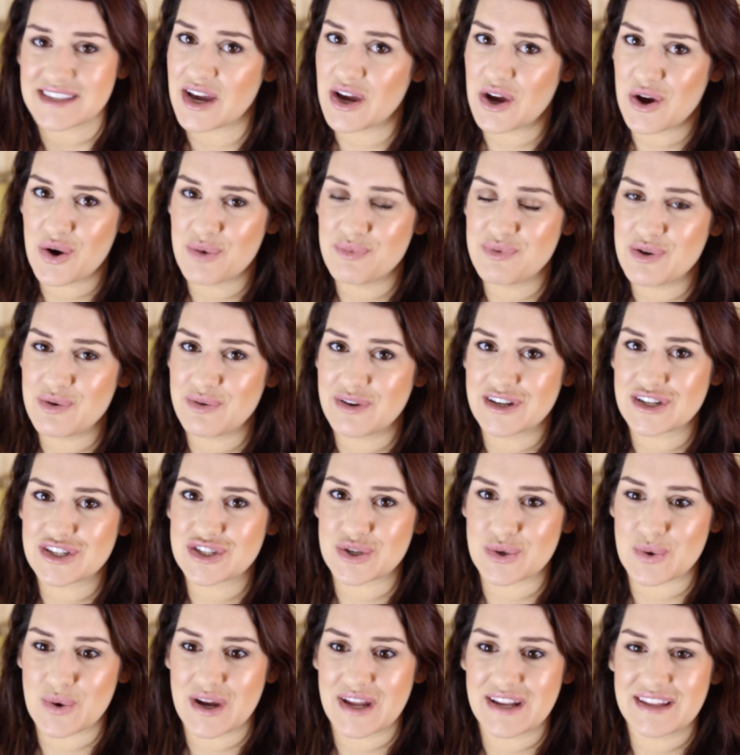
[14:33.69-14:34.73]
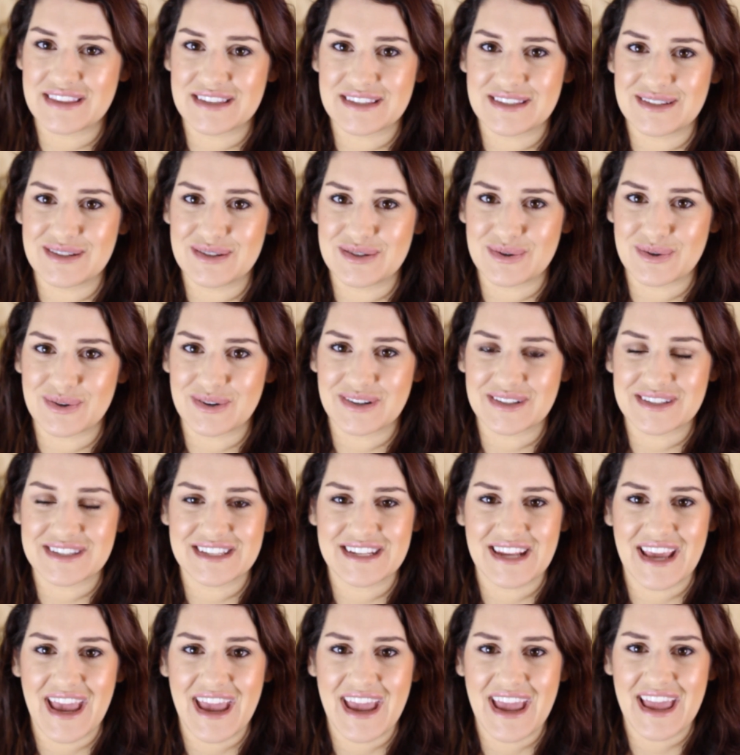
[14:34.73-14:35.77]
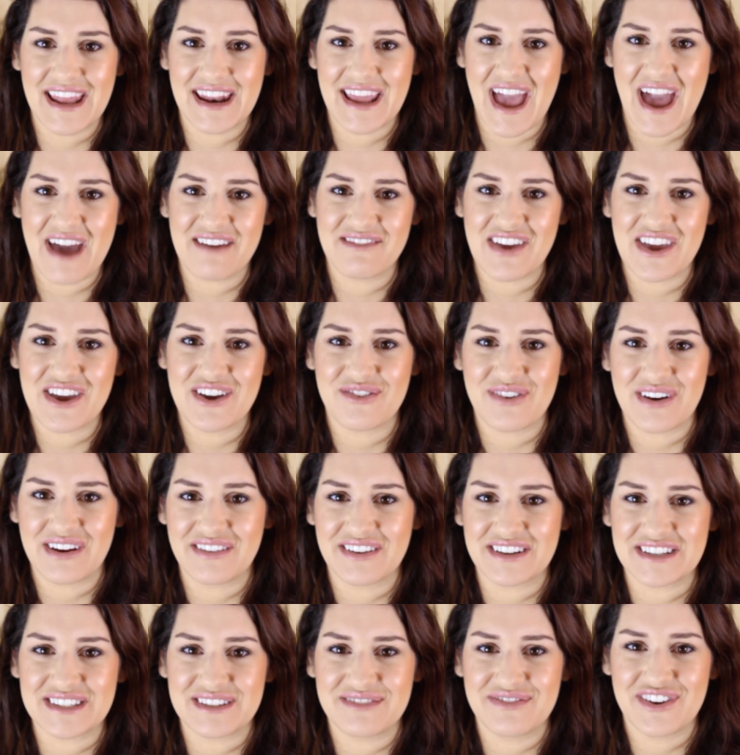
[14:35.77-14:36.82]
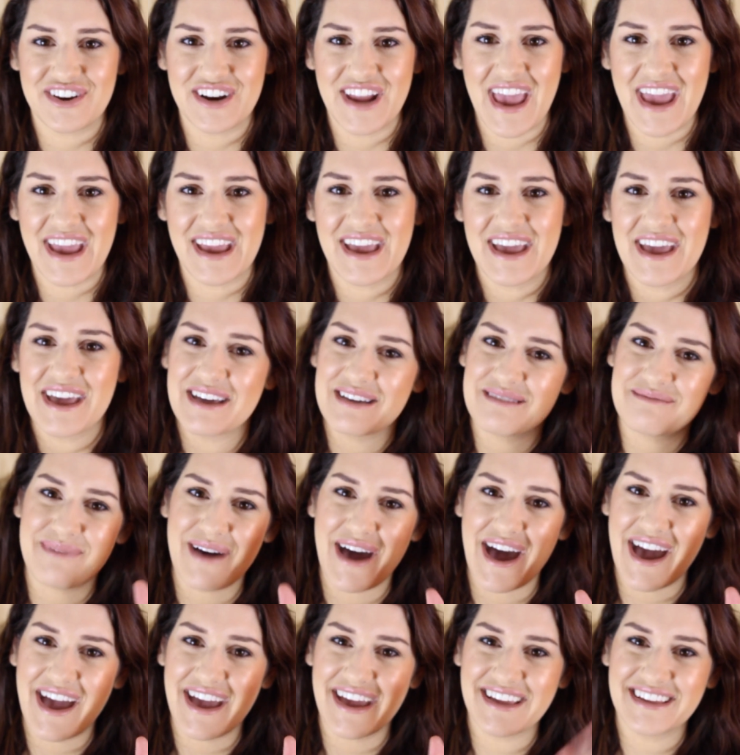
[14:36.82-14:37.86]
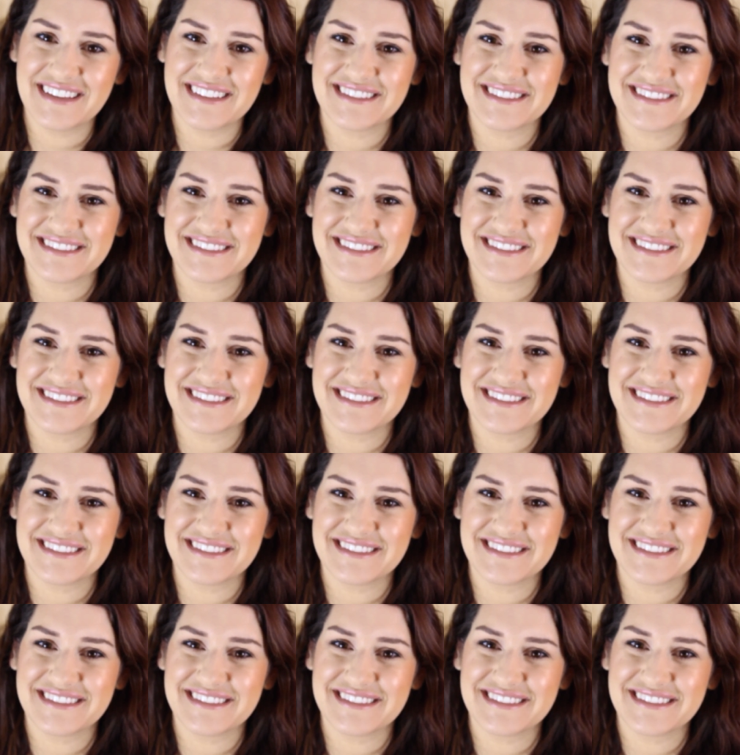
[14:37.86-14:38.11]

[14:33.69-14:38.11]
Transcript: I hope you enjoyed this tutorial today and have a great rest of your day. Bye!